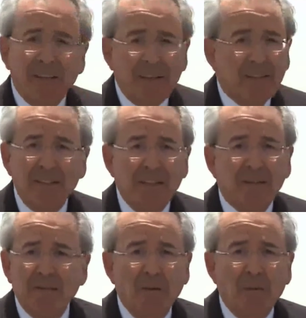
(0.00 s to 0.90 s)
that
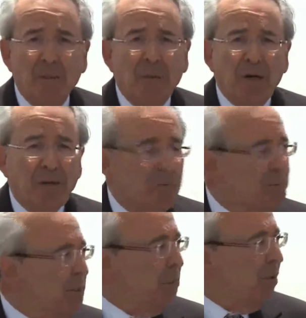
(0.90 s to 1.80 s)
exists among
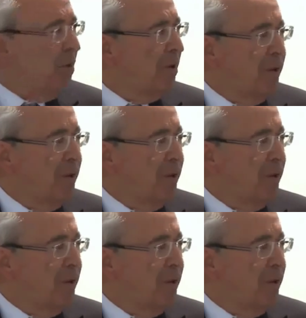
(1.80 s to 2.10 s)
people